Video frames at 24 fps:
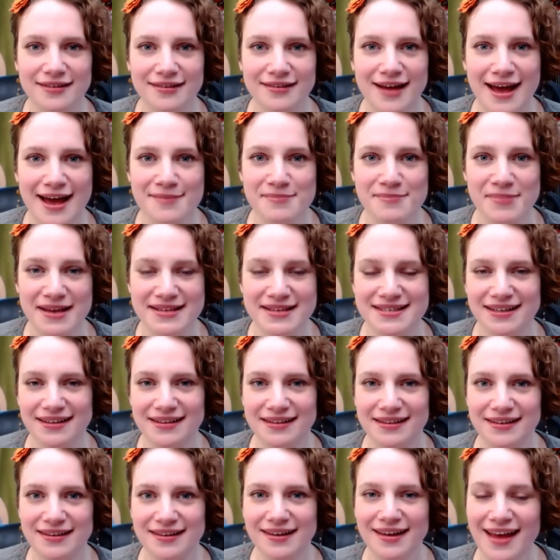I
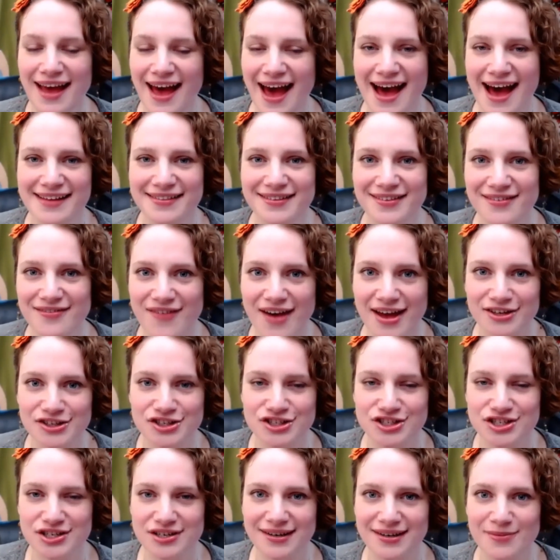basically had the
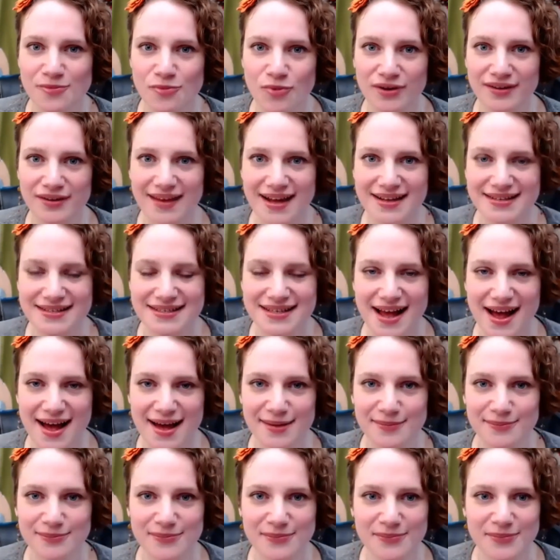vet shear him one
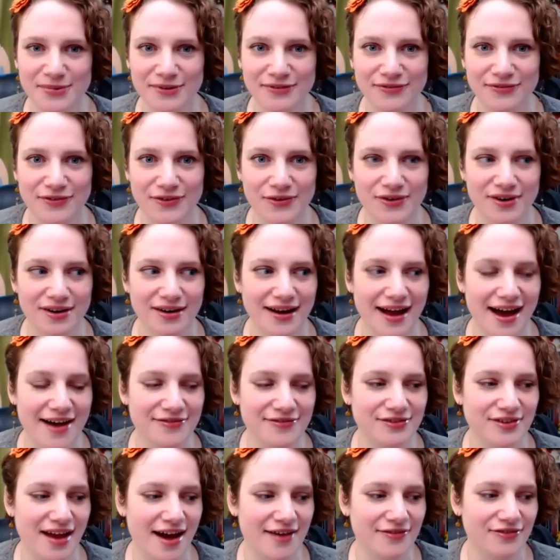last time
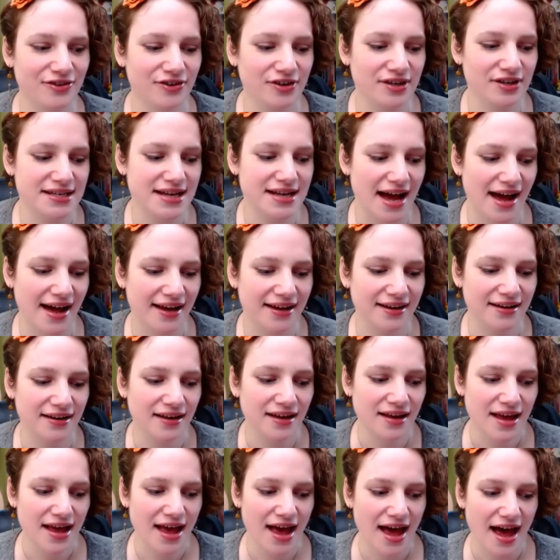after he
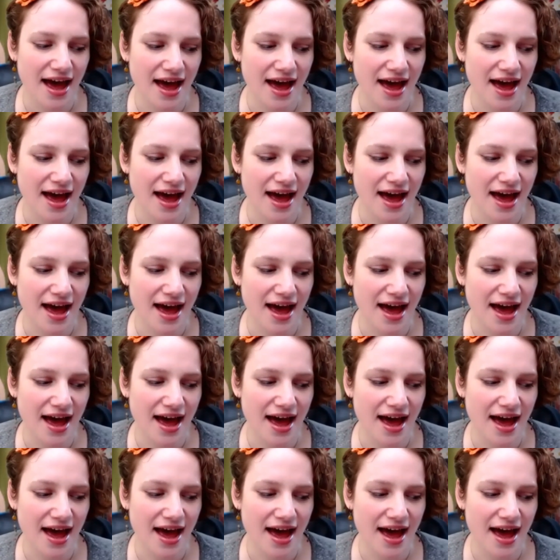died.